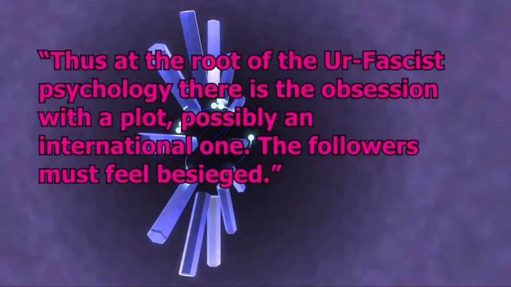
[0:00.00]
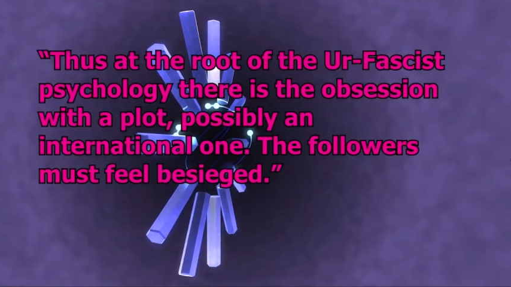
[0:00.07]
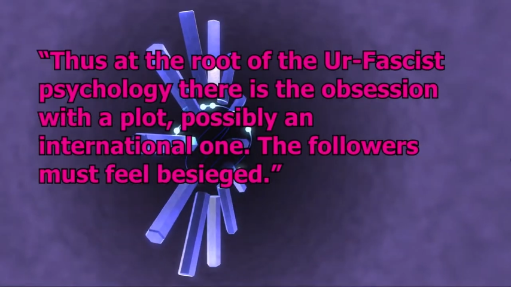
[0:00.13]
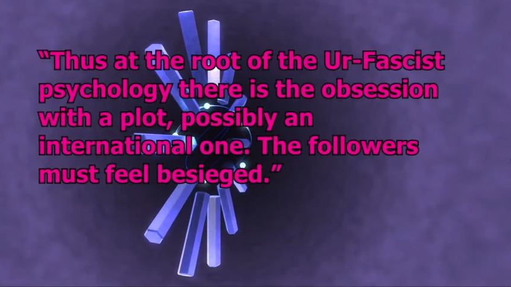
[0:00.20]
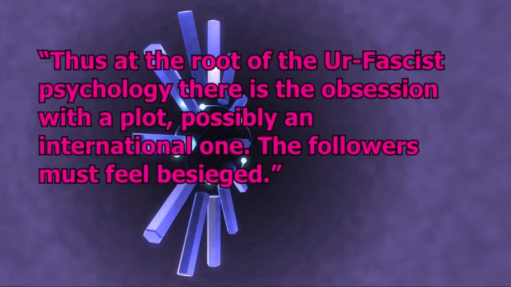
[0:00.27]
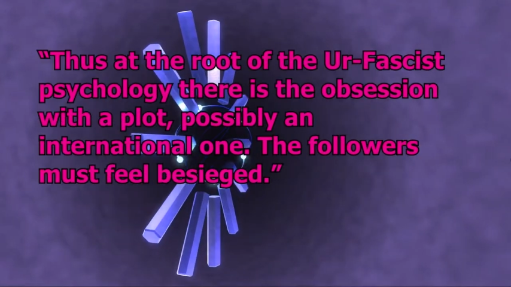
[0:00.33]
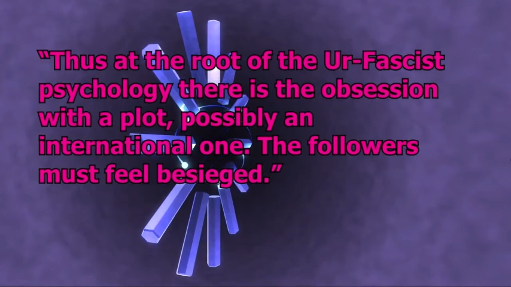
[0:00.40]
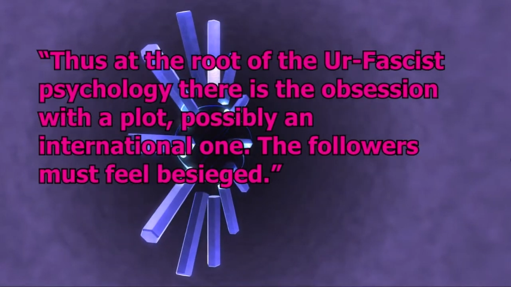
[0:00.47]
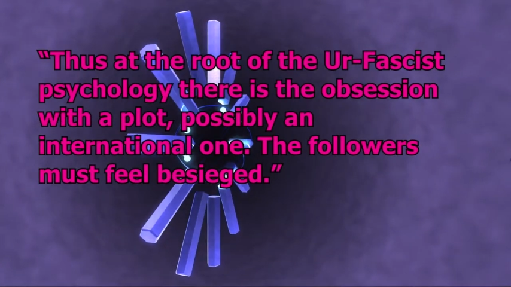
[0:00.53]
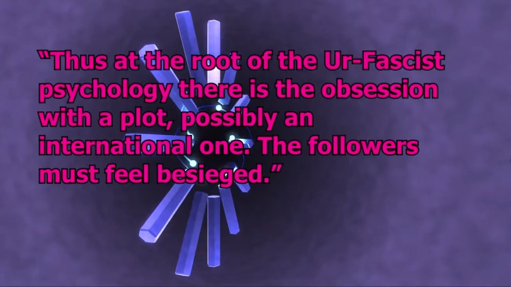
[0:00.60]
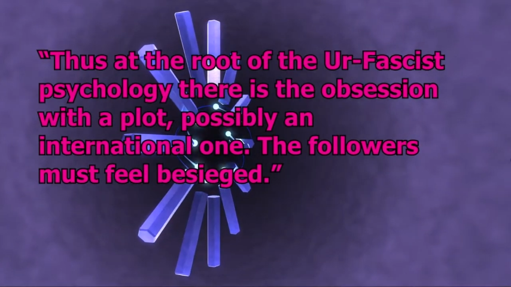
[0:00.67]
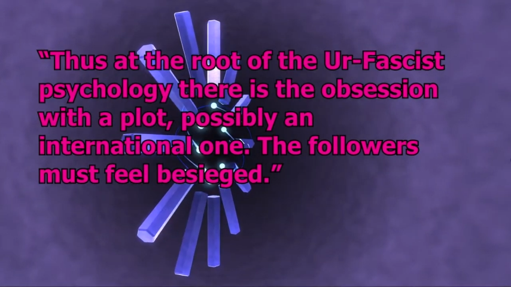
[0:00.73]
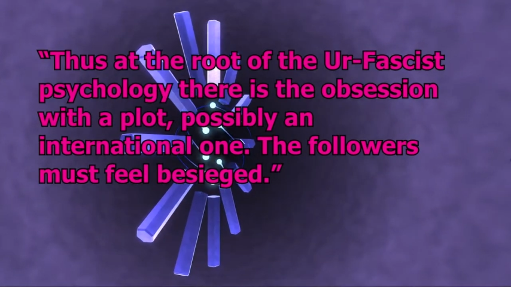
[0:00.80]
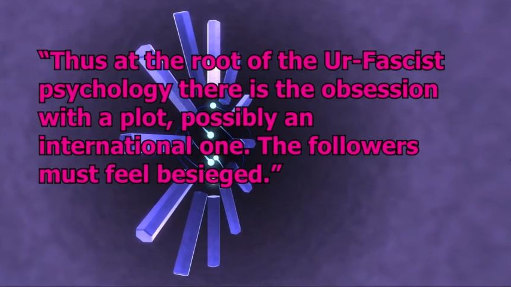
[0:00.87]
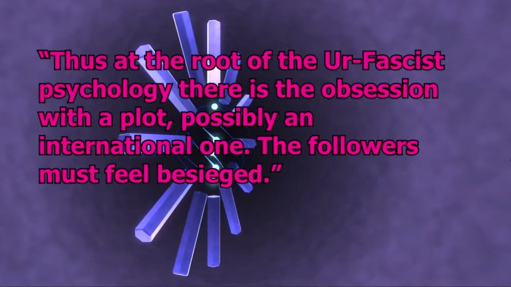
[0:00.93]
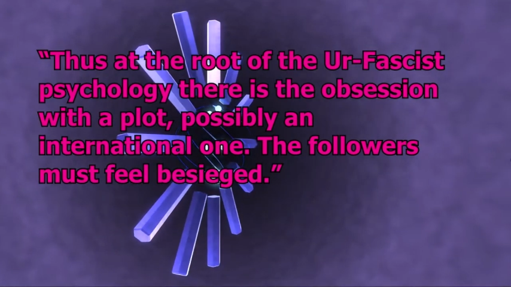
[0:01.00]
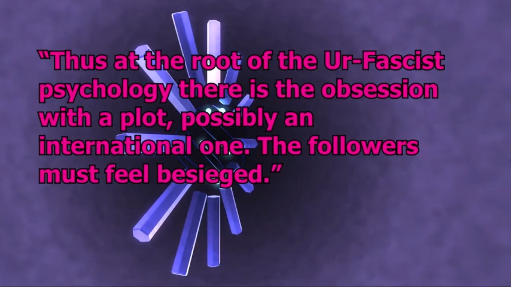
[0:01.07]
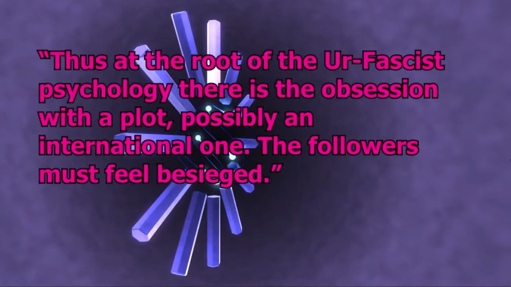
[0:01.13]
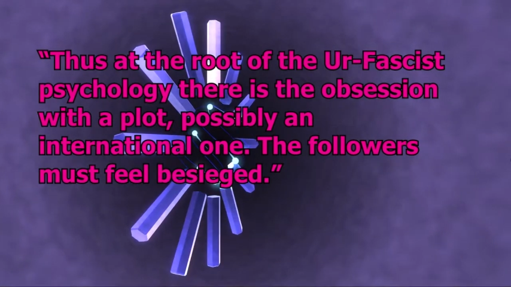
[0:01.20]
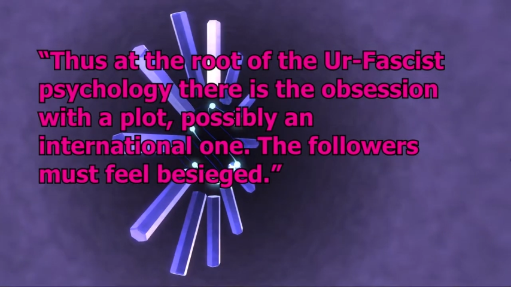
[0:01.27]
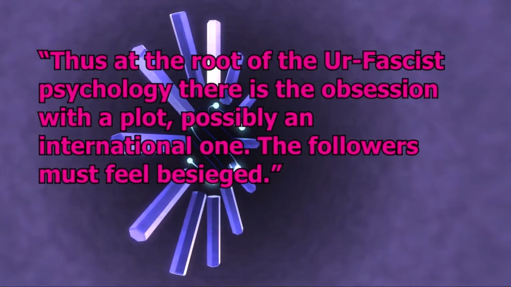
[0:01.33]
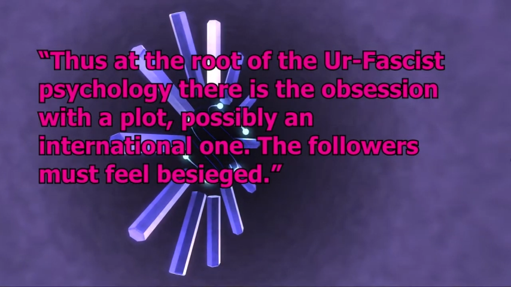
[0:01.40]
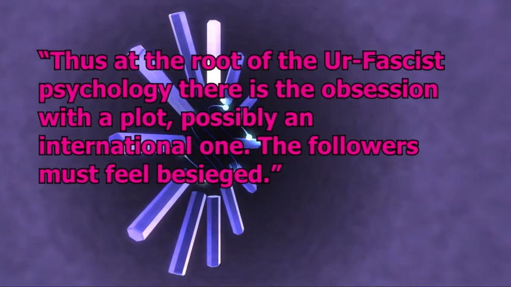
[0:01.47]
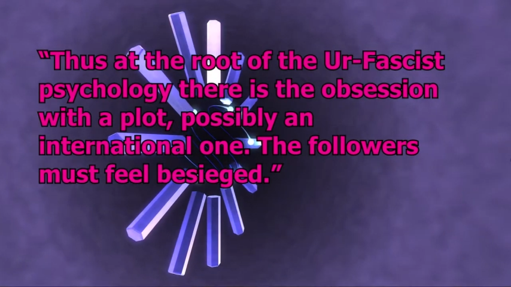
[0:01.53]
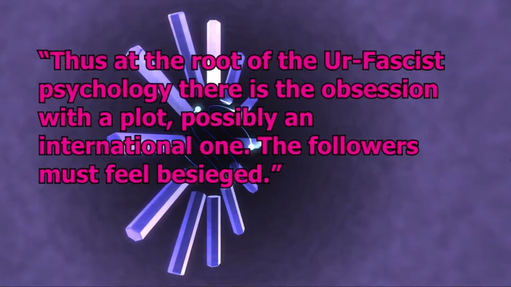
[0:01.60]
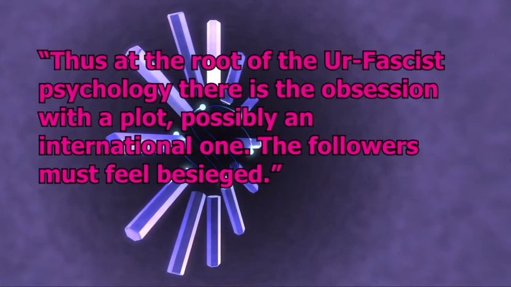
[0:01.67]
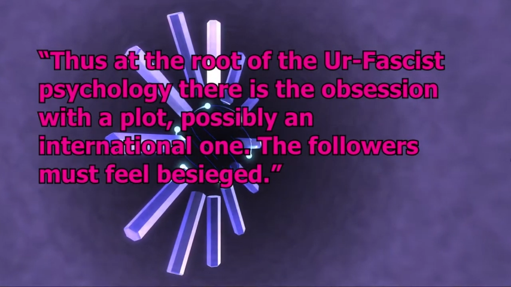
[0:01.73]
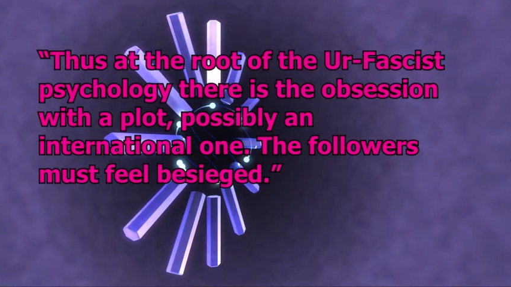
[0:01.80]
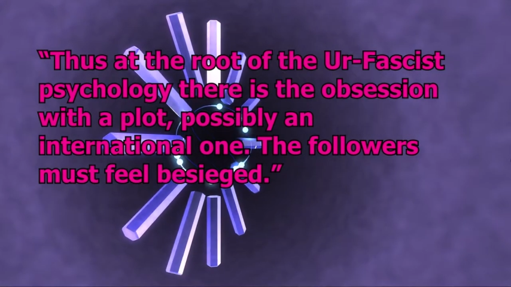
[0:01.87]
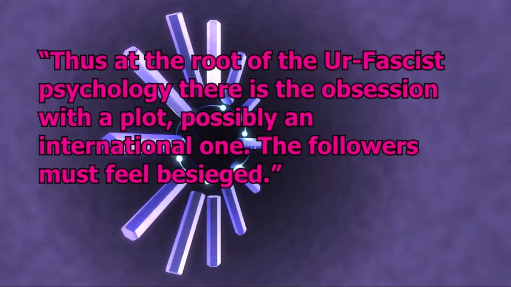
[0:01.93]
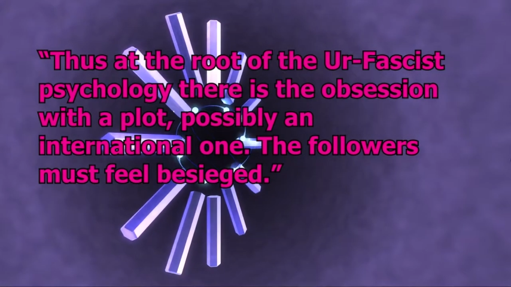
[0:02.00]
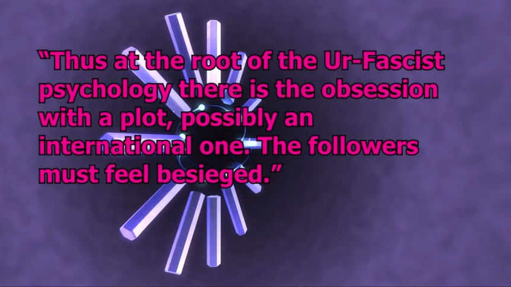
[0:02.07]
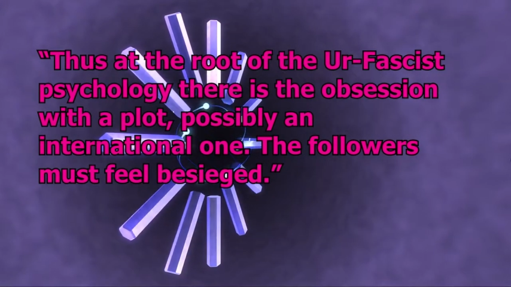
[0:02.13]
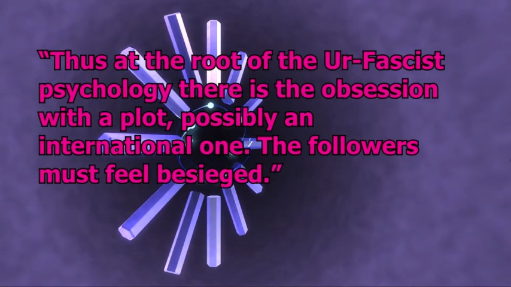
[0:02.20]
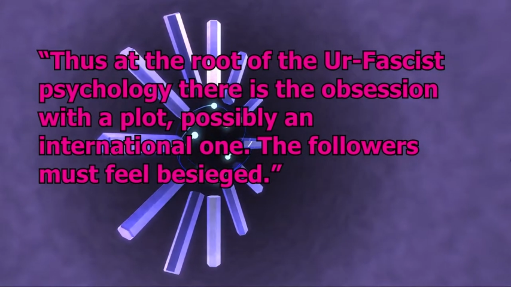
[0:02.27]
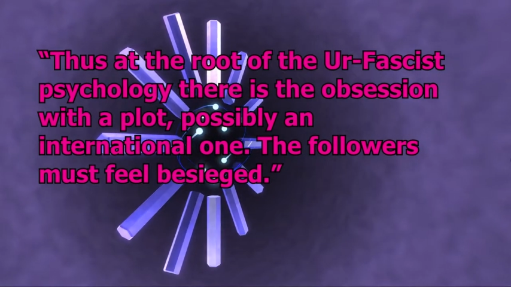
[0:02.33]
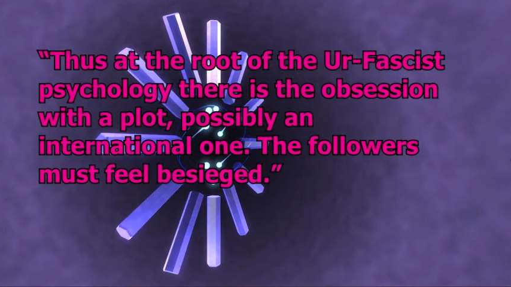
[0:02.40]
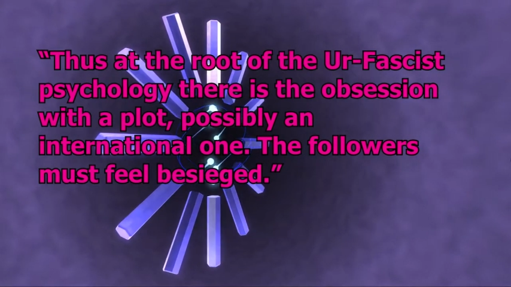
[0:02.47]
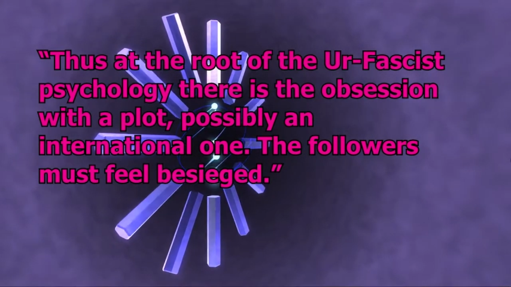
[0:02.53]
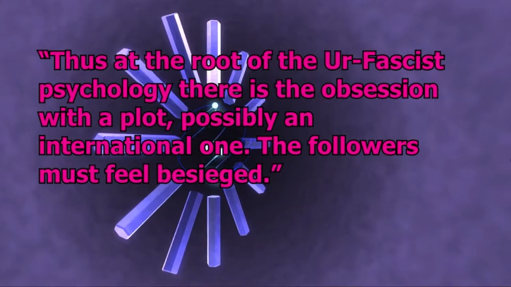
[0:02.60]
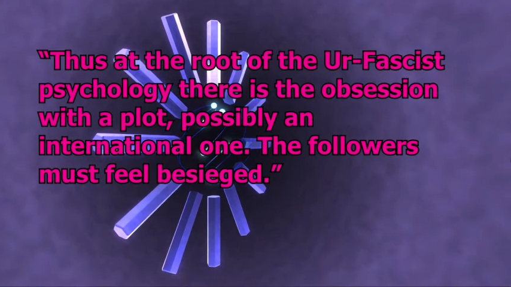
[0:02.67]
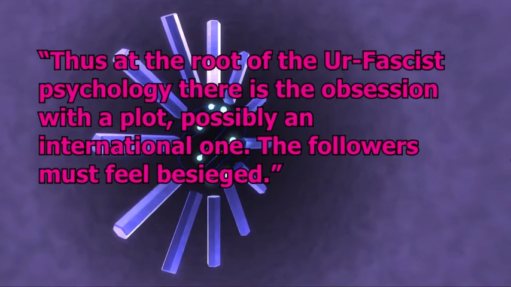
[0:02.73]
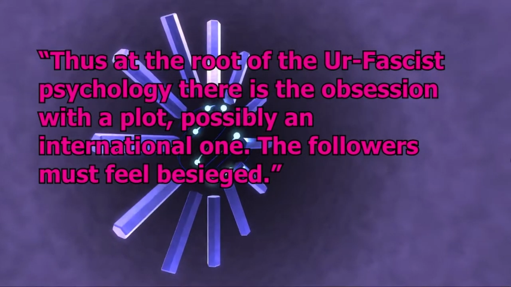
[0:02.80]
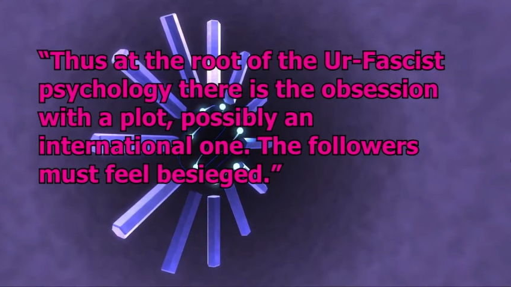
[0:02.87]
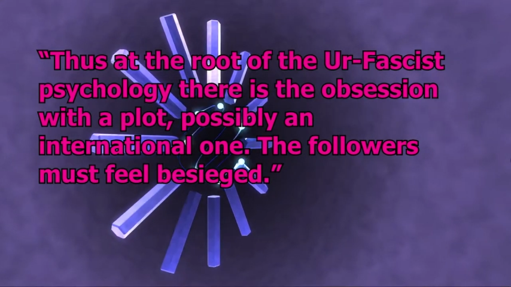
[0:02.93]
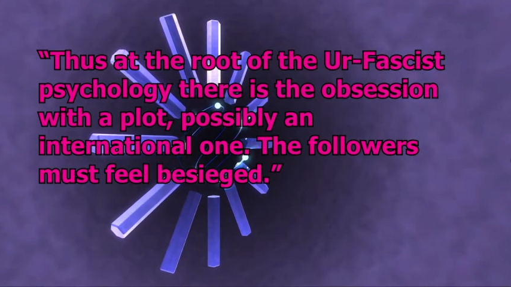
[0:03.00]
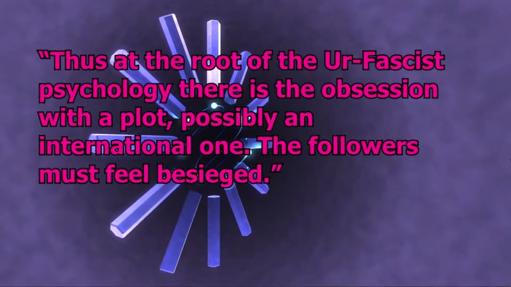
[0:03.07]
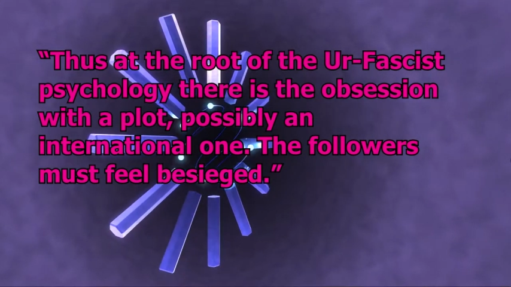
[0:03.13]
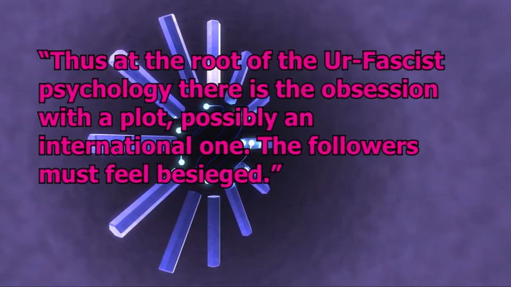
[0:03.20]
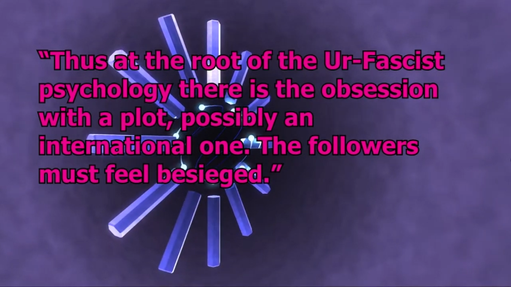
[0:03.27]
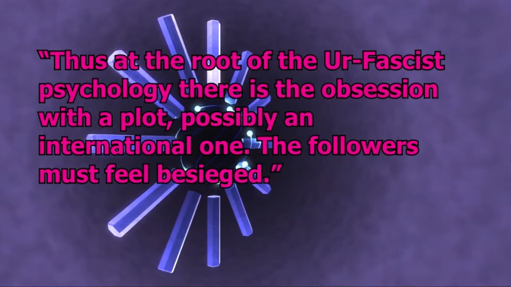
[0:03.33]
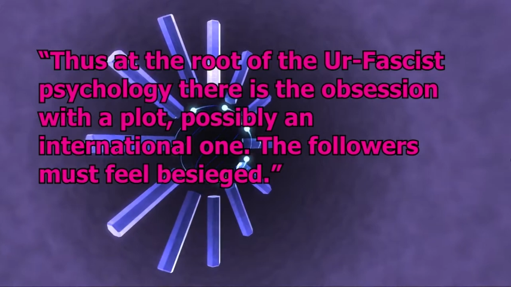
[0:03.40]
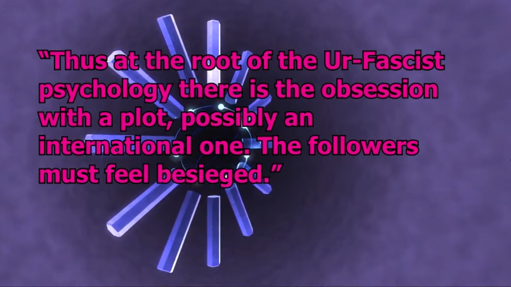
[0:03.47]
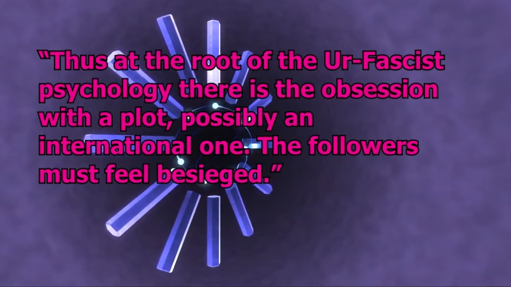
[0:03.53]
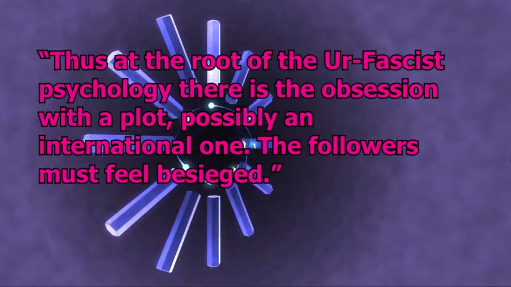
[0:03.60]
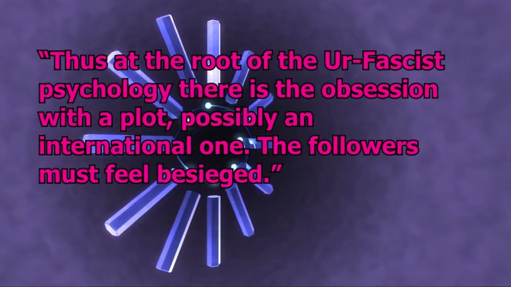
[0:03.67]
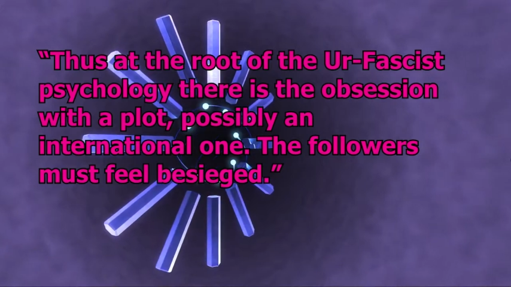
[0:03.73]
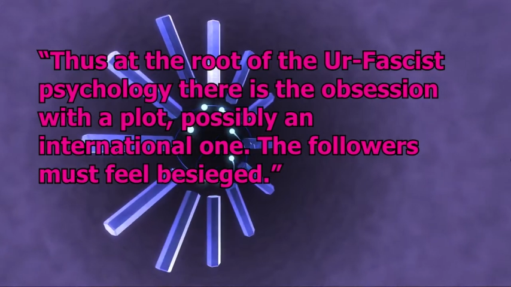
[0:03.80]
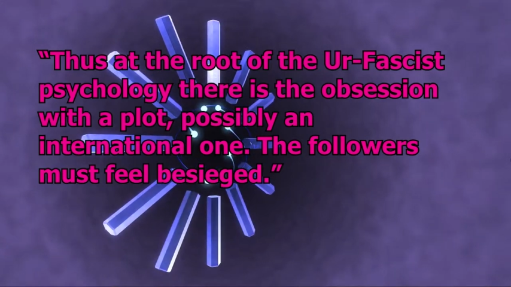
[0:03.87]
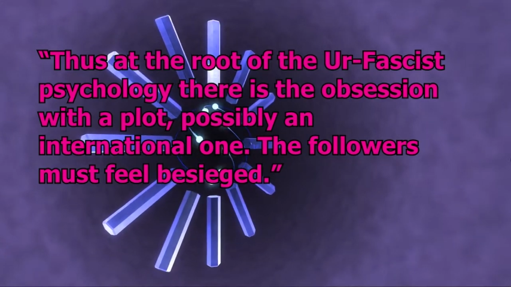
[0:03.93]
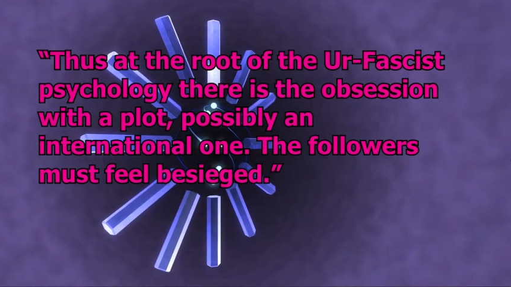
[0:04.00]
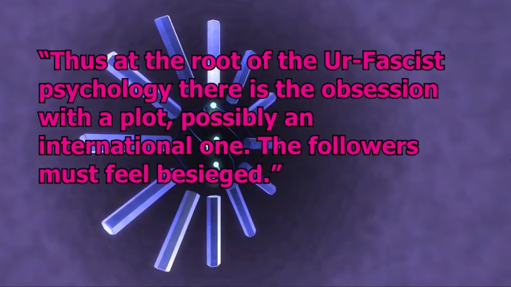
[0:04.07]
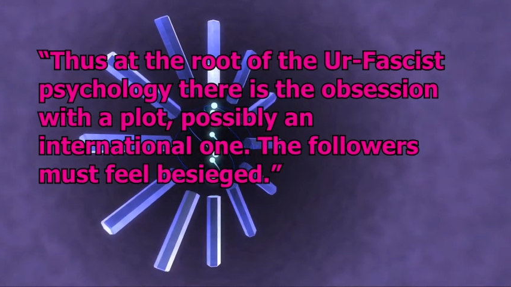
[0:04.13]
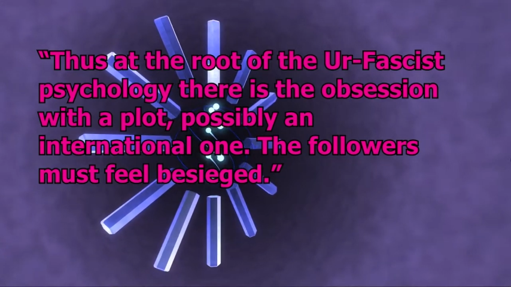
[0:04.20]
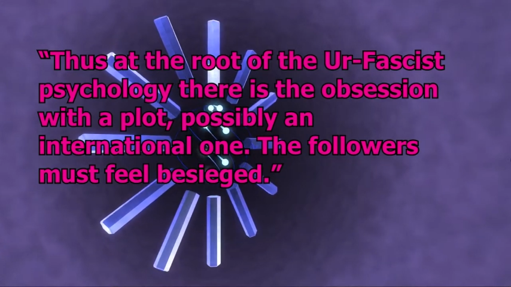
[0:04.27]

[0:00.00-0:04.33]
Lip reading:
No face is visible, so there are no lips to read.